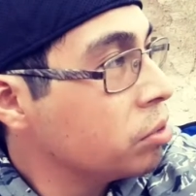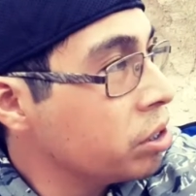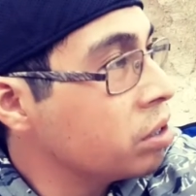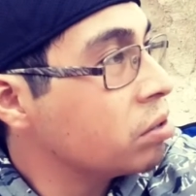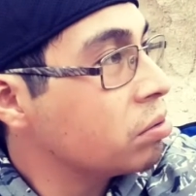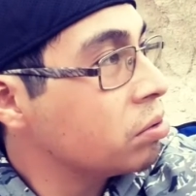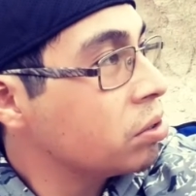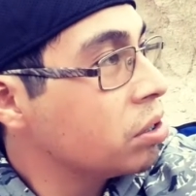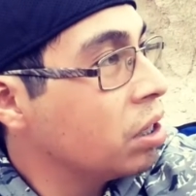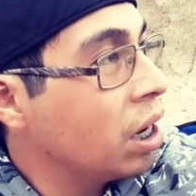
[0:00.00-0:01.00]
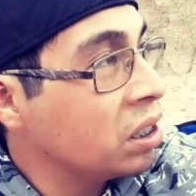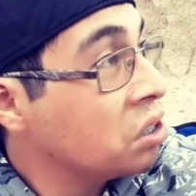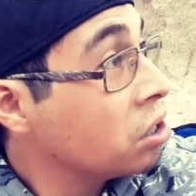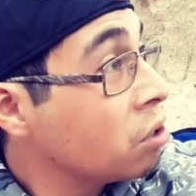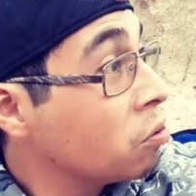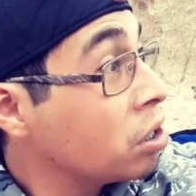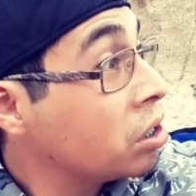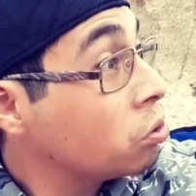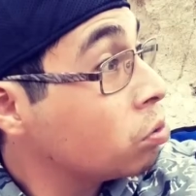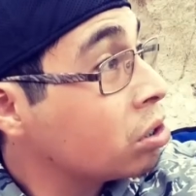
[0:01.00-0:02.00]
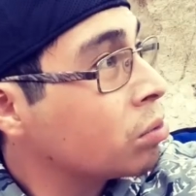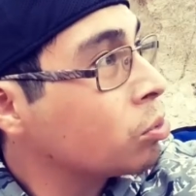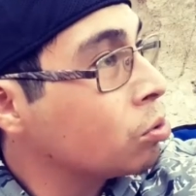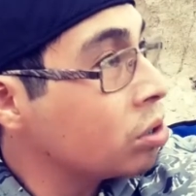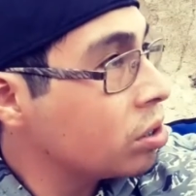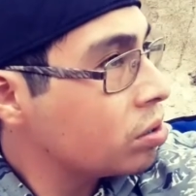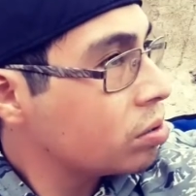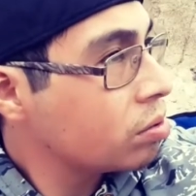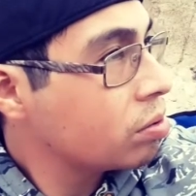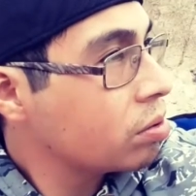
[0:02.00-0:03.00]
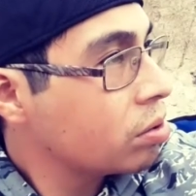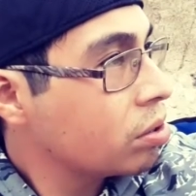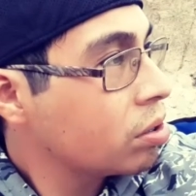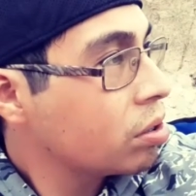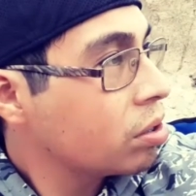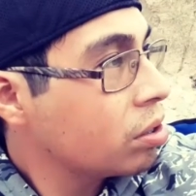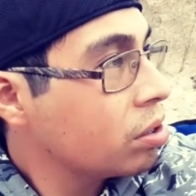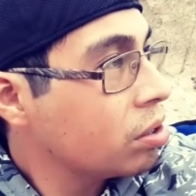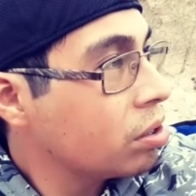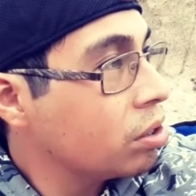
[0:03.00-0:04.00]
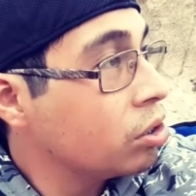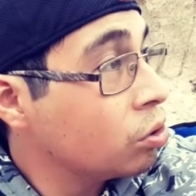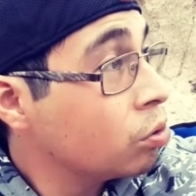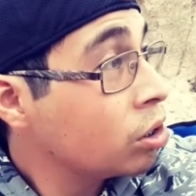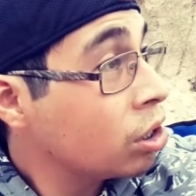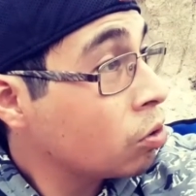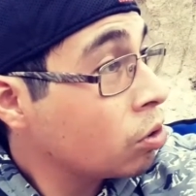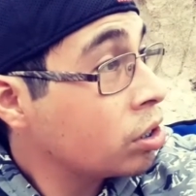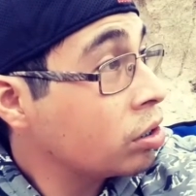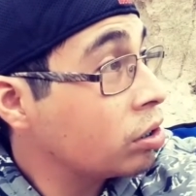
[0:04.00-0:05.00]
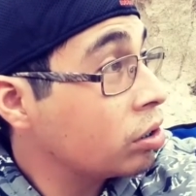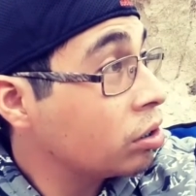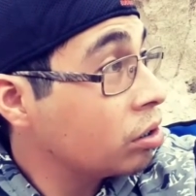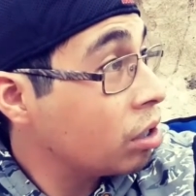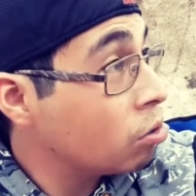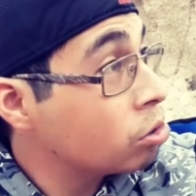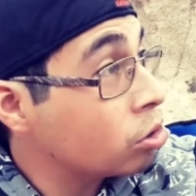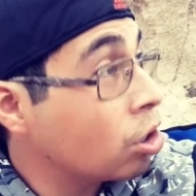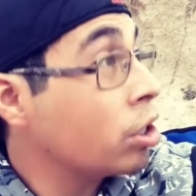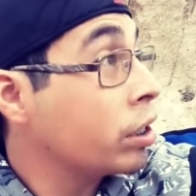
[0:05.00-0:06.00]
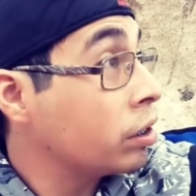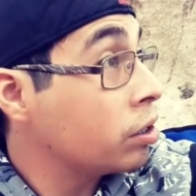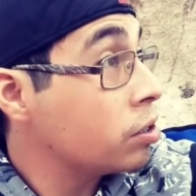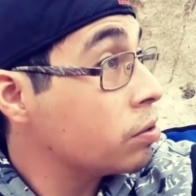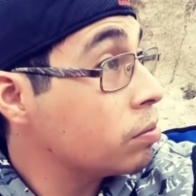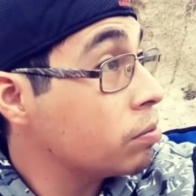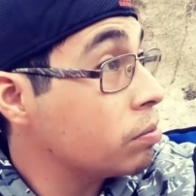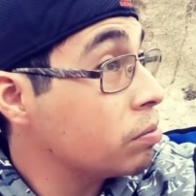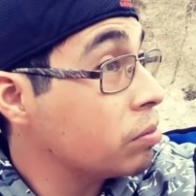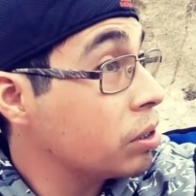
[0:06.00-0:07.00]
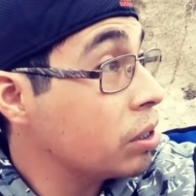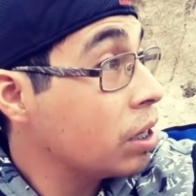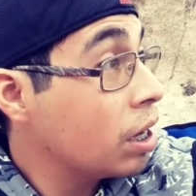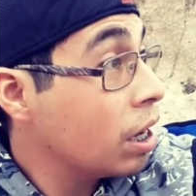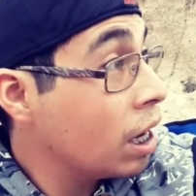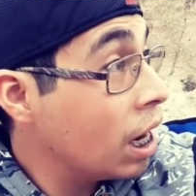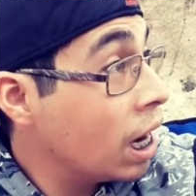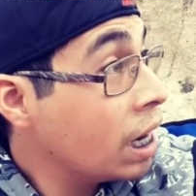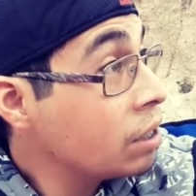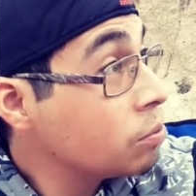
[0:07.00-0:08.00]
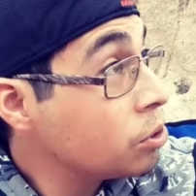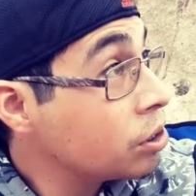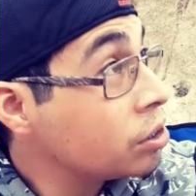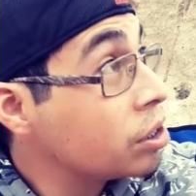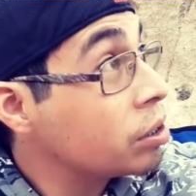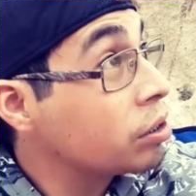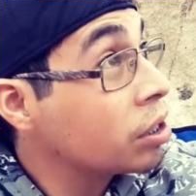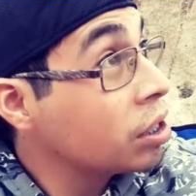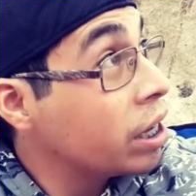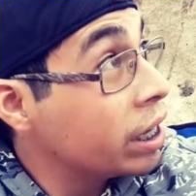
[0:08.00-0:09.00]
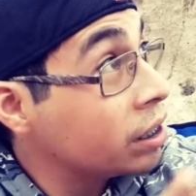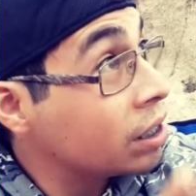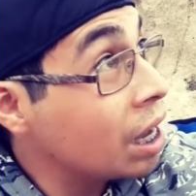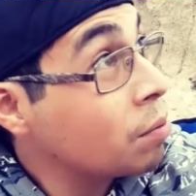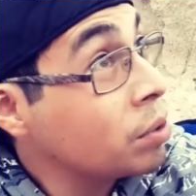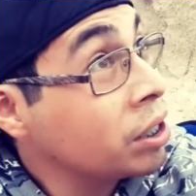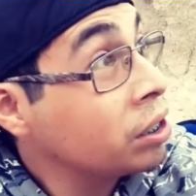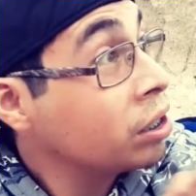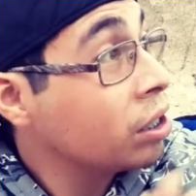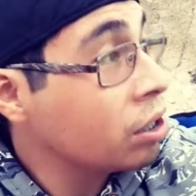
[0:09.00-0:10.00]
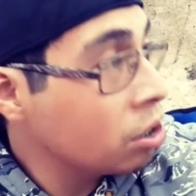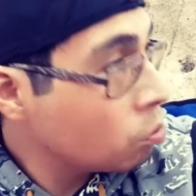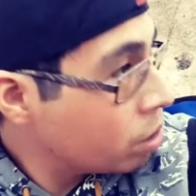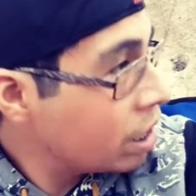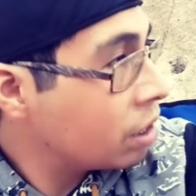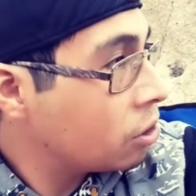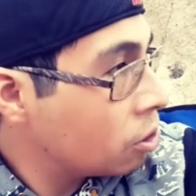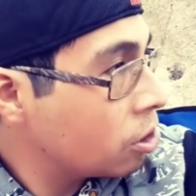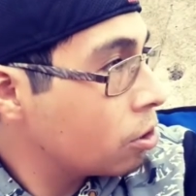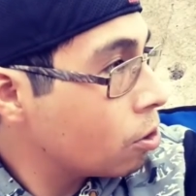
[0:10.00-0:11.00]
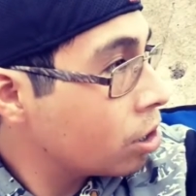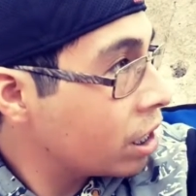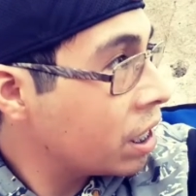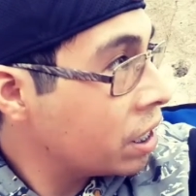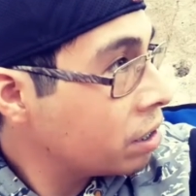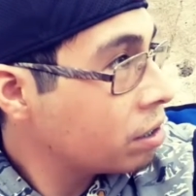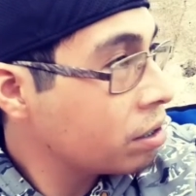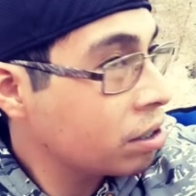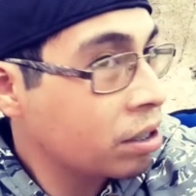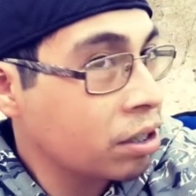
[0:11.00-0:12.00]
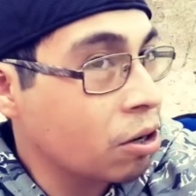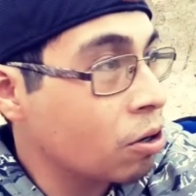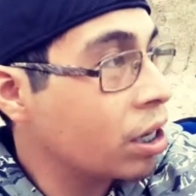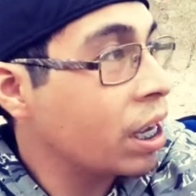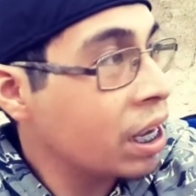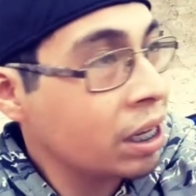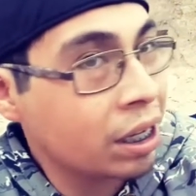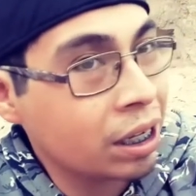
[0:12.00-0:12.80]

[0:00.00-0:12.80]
Yeah, I did not want it to come to this. You were the one that was starting this. I am just examining the weather, okay? Okay?